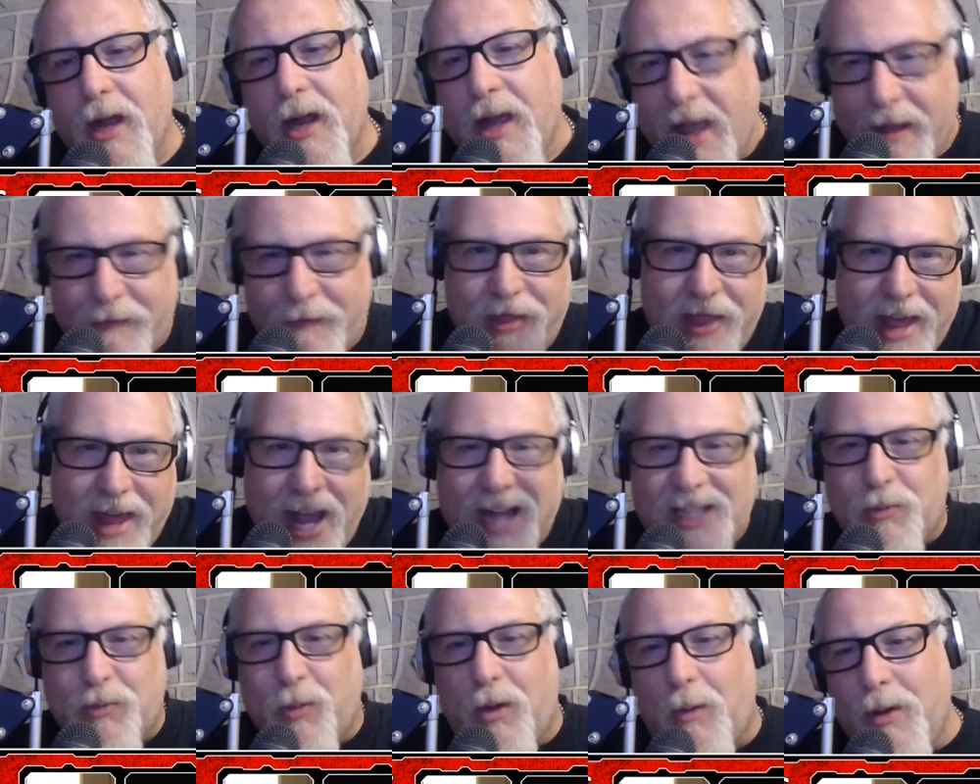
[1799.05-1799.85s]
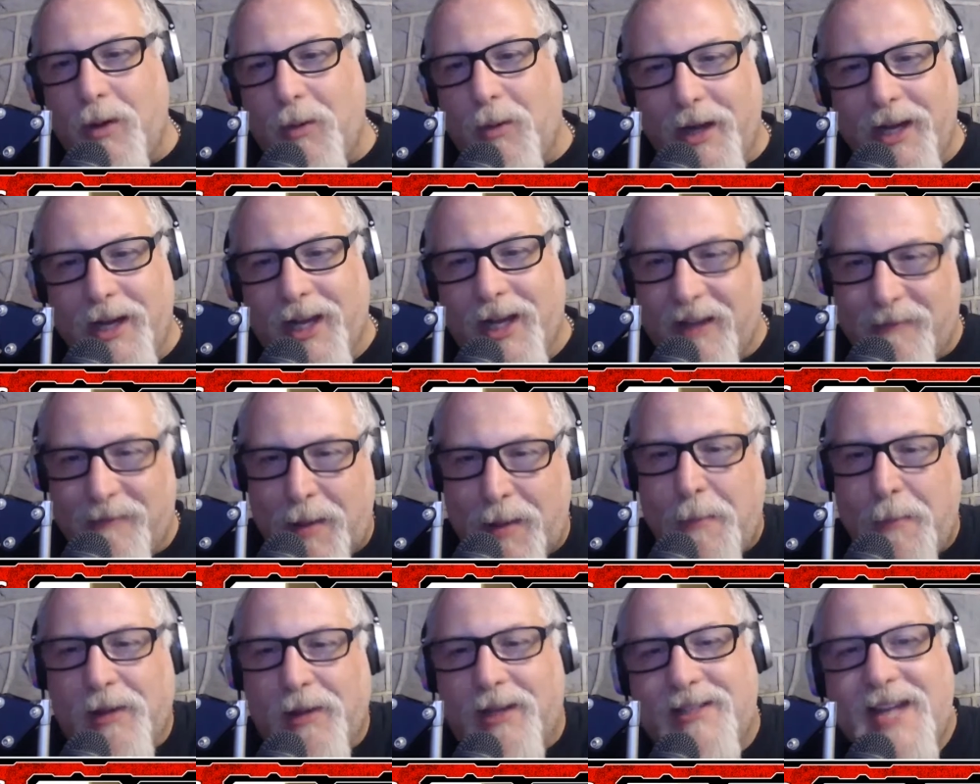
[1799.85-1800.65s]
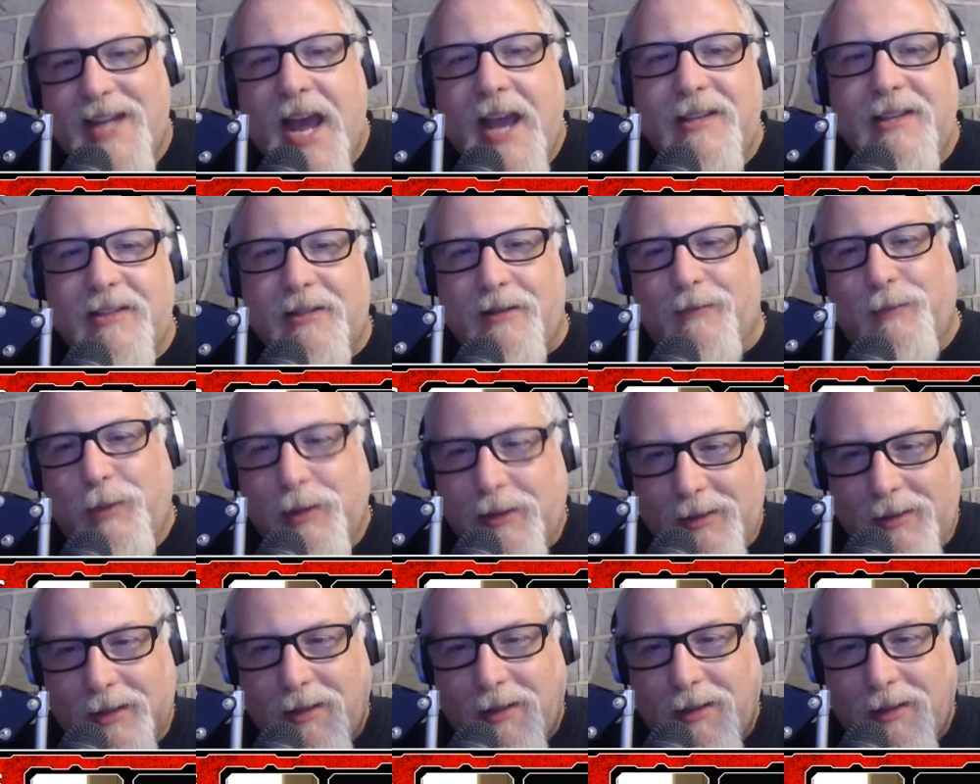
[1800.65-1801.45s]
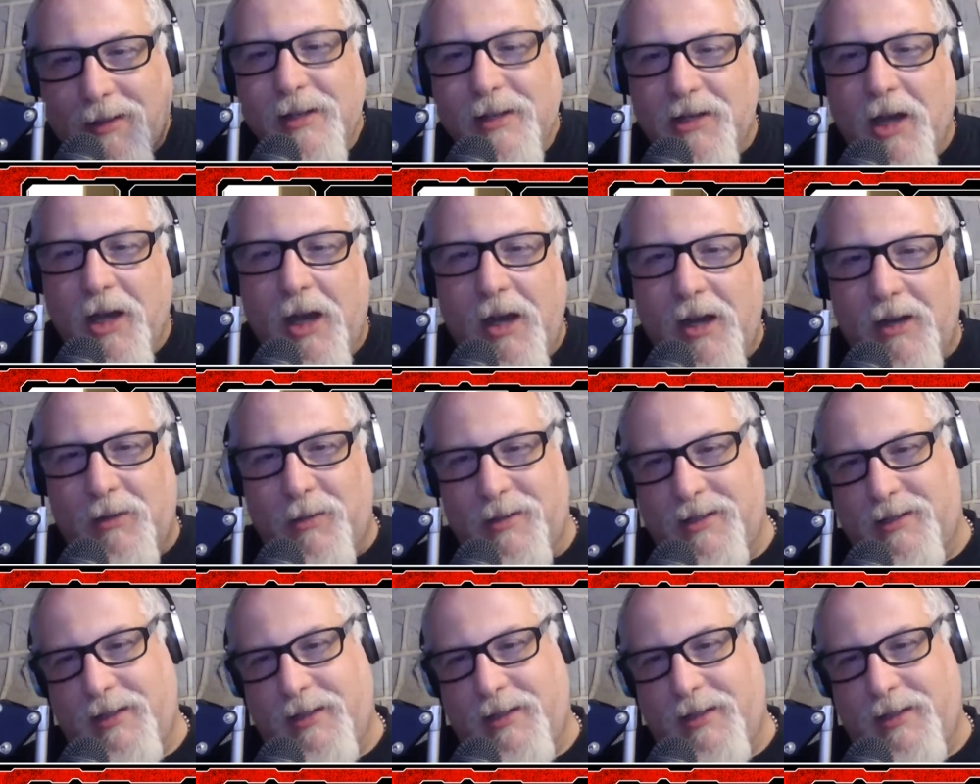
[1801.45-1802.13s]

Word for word: If that's what we want to give people a taste of what the talk was